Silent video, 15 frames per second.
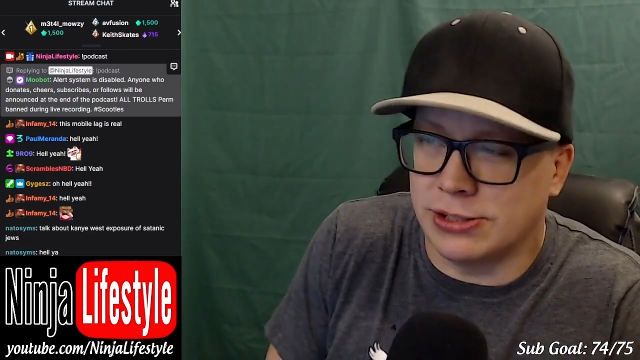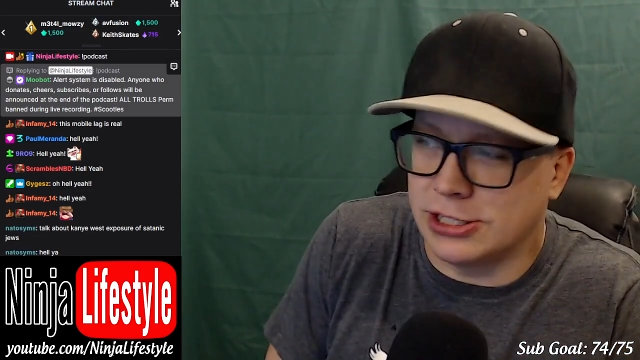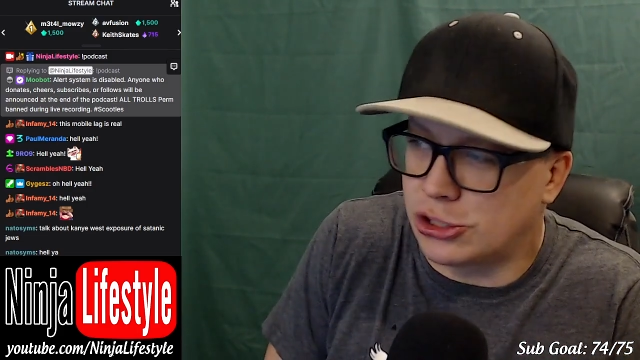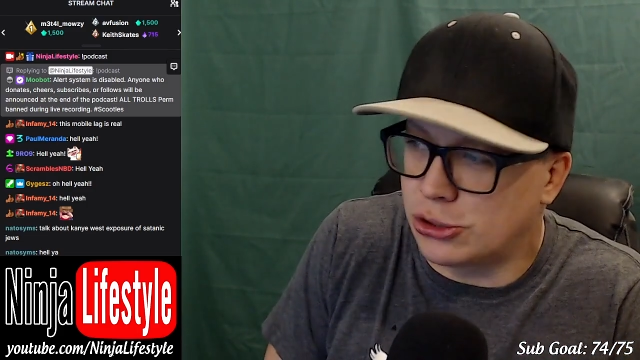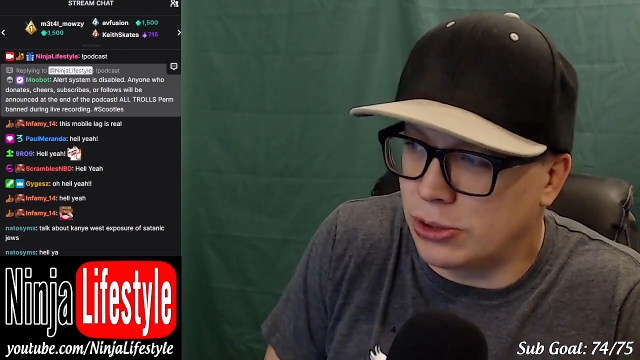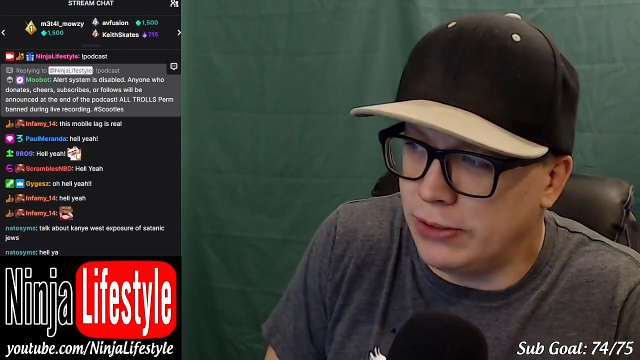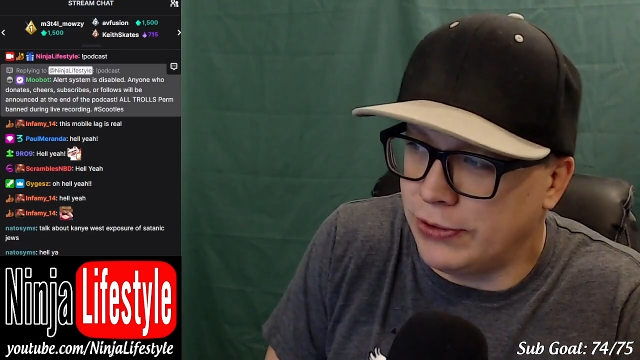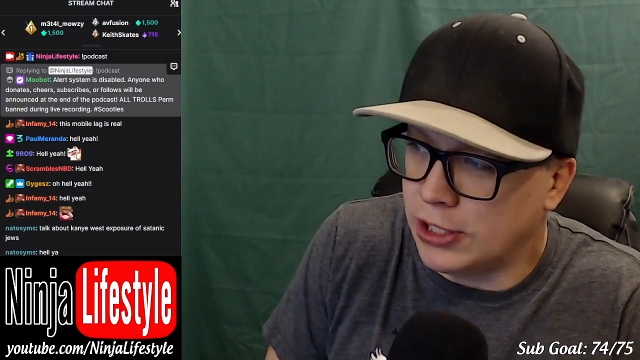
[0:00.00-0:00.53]
this
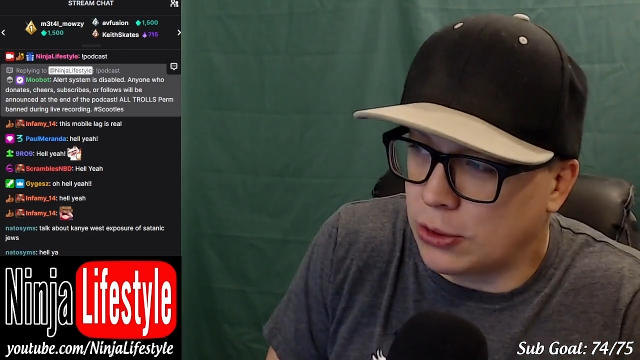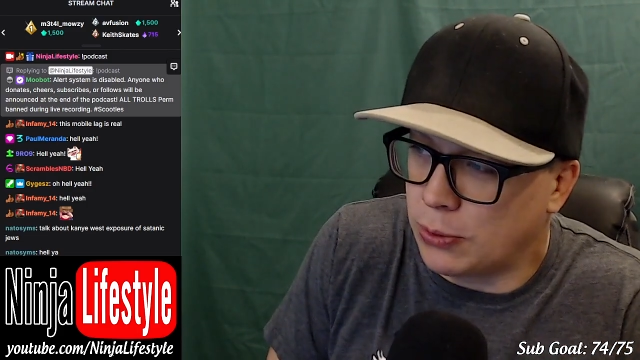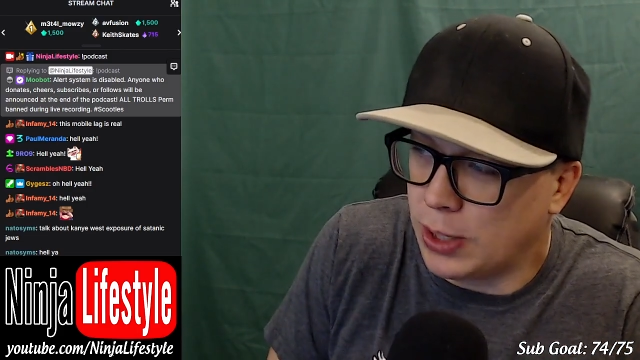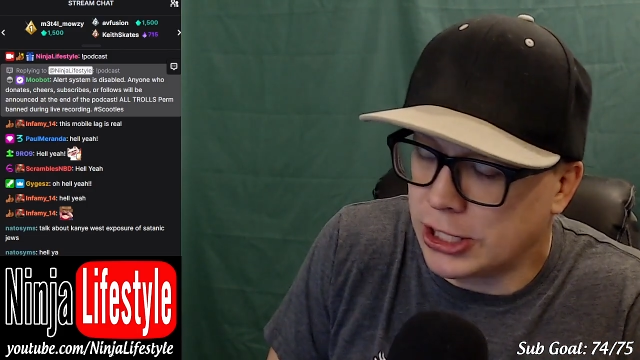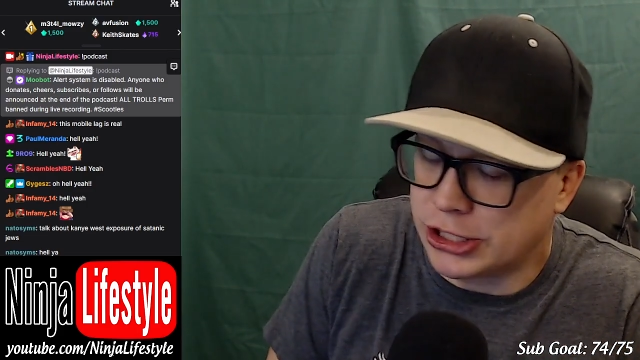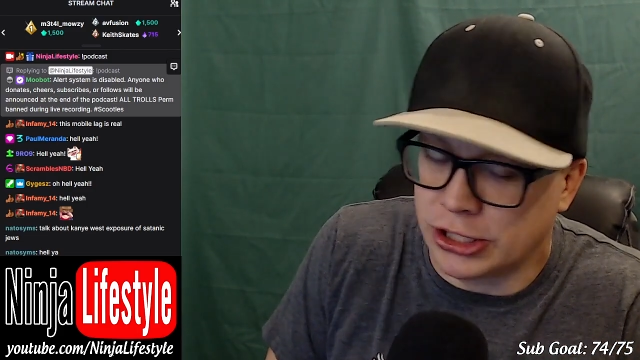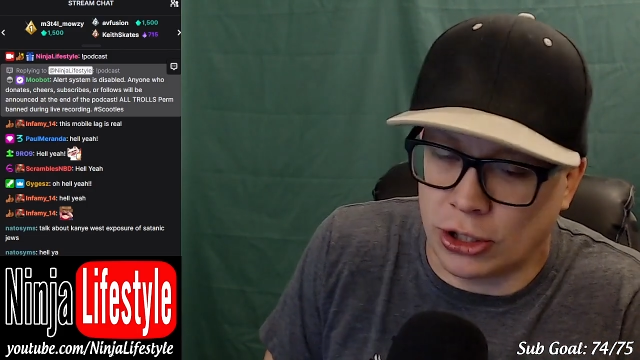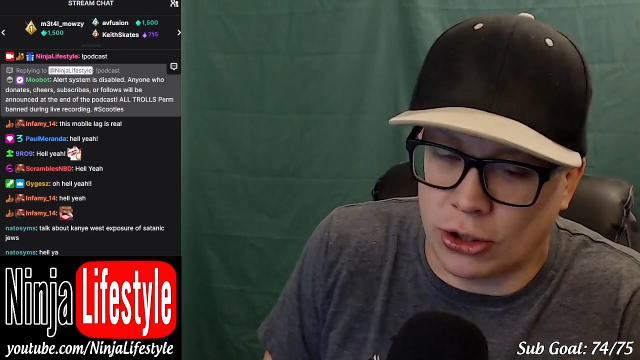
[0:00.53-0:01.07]
trivia
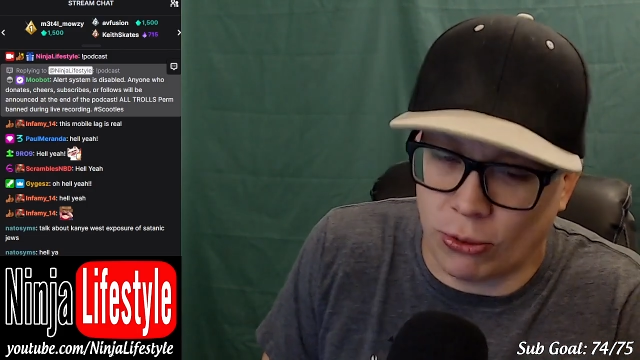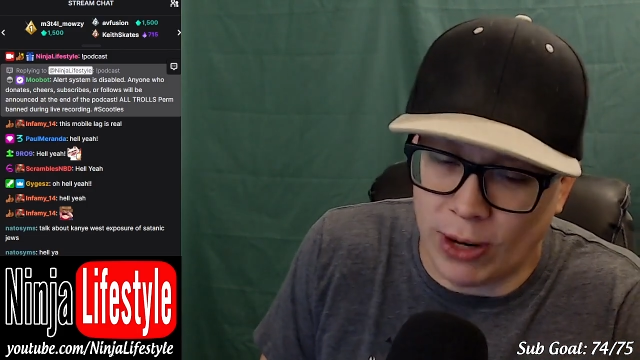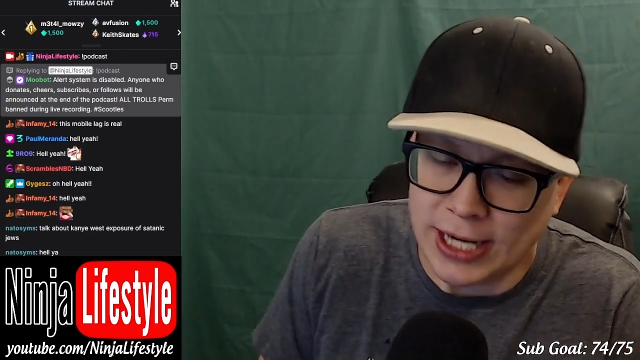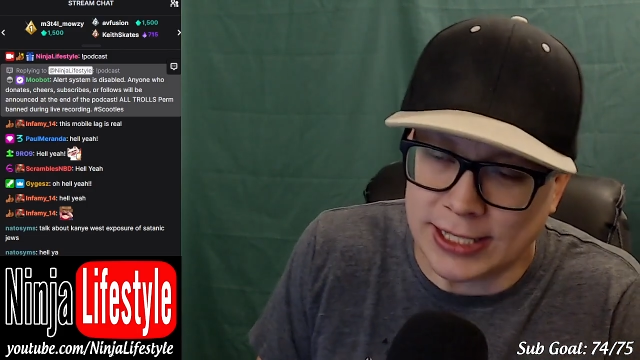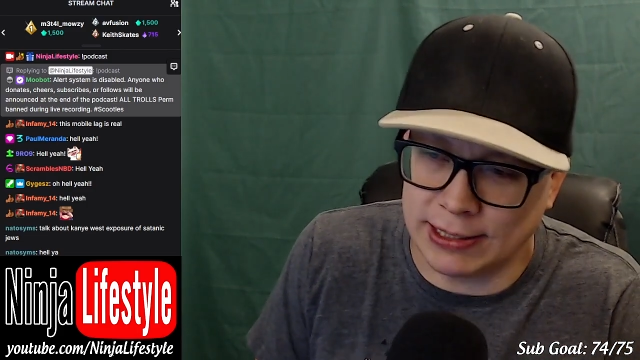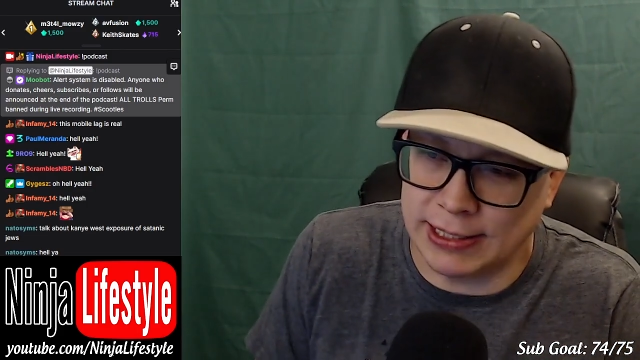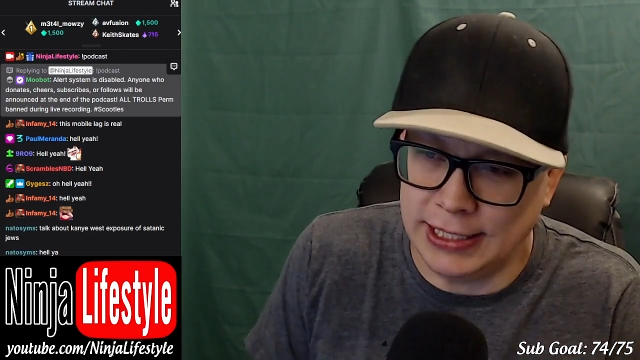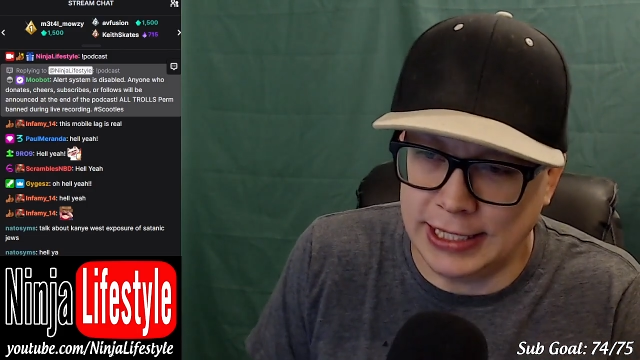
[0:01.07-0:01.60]
question
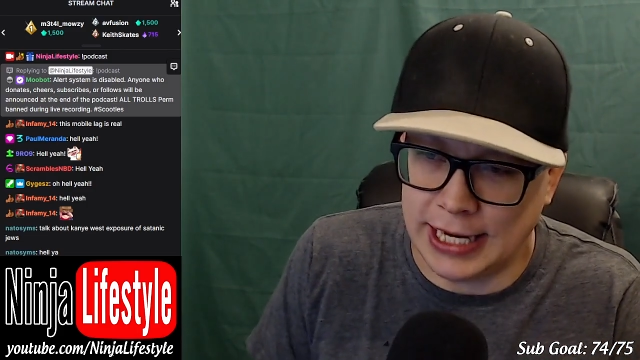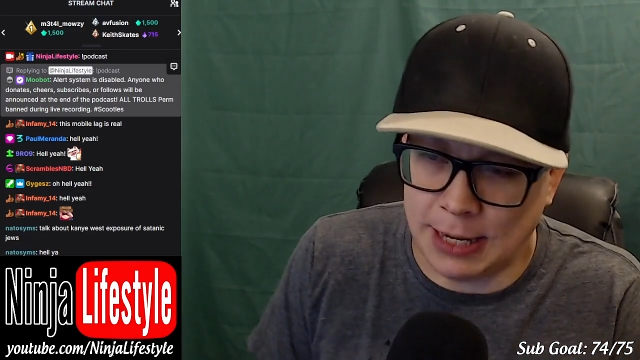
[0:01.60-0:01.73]
correctly